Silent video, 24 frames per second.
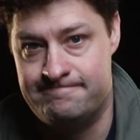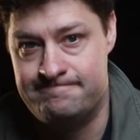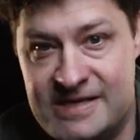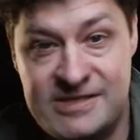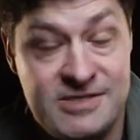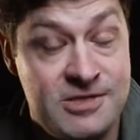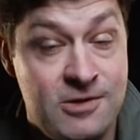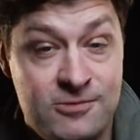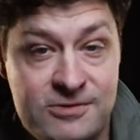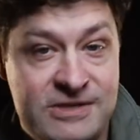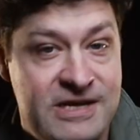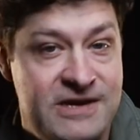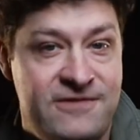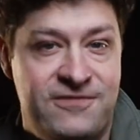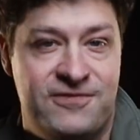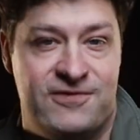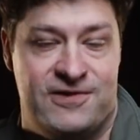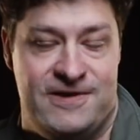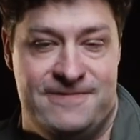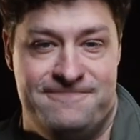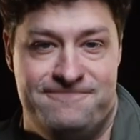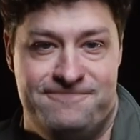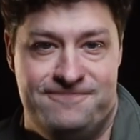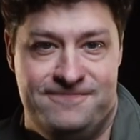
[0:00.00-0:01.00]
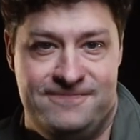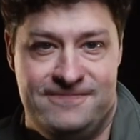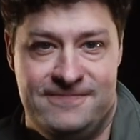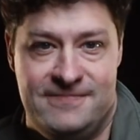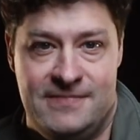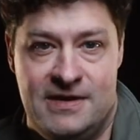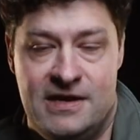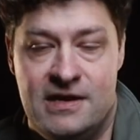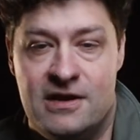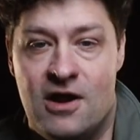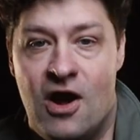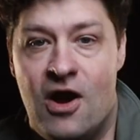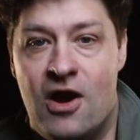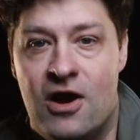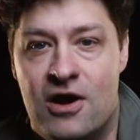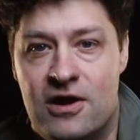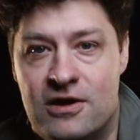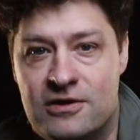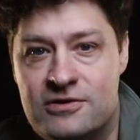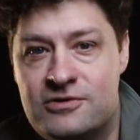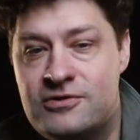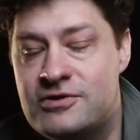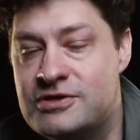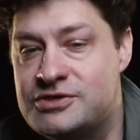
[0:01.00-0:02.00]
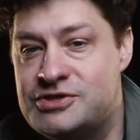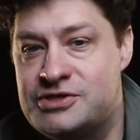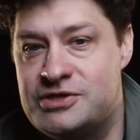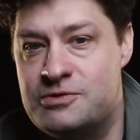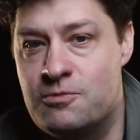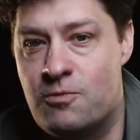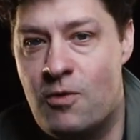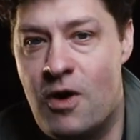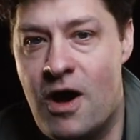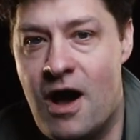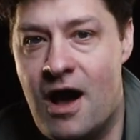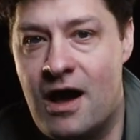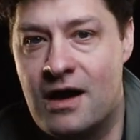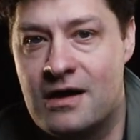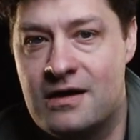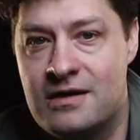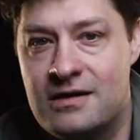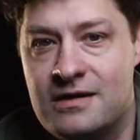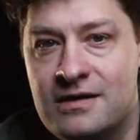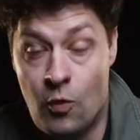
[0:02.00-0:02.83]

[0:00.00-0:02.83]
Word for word: It's no different in our Christian walk.